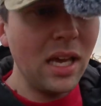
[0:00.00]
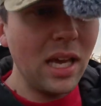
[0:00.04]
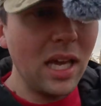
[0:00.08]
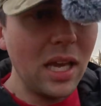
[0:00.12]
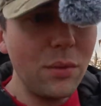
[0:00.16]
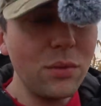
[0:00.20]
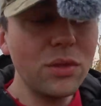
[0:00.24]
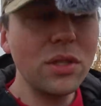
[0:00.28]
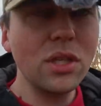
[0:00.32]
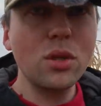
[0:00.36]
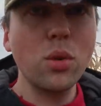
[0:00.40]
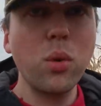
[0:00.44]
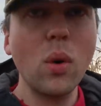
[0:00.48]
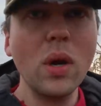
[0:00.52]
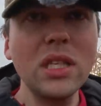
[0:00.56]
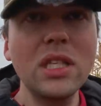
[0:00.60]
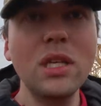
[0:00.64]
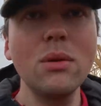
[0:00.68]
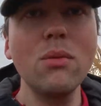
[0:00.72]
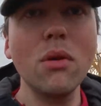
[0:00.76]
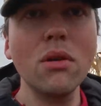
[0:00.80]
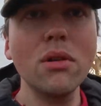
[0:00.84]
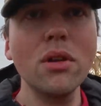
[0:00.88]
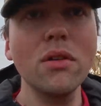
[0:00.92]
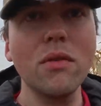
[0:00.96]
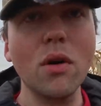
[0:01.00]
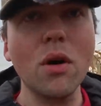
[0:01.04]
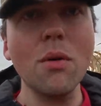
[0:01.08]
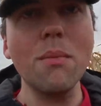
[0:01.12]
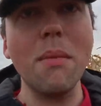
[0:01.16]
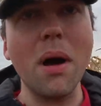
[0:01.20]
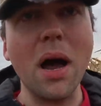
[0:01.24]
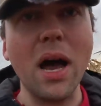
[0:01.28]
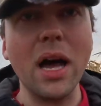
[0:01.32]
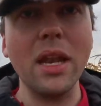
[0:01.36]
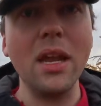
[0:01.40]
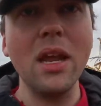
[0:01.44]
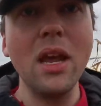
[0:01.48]
He was a 21-year-old
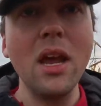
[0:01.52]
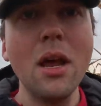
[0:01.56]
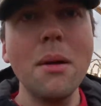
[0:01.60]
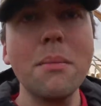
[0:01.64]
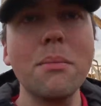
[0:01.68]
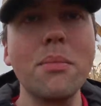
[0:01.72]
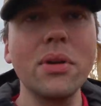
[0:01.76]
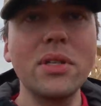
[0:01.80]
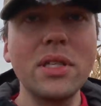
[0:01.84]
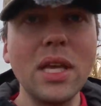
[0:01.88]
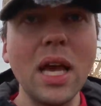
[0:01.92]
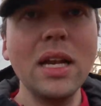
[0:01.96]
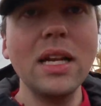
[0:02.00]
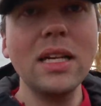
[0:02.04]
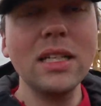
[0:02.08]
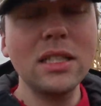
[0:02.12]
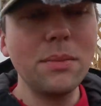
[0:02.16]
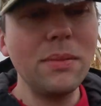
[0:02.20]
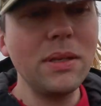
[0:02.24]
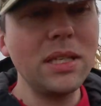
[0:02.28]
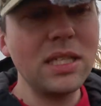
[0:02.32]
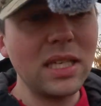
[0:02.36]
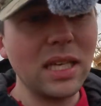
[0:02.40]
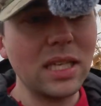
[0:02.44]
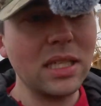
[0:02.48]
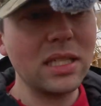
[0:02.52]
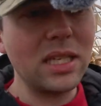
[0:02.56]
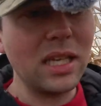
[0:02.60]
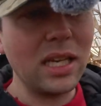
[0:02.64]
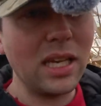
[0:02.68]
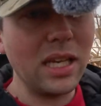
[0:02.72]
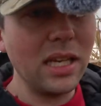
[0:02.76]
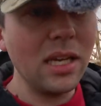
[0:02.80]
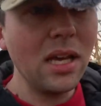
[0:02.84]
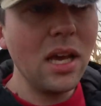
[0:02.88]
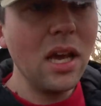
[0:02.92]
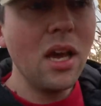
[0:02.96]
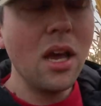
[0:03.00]
man pretending to be
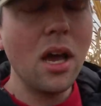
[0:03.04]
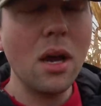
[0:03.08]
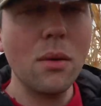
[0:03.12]
16,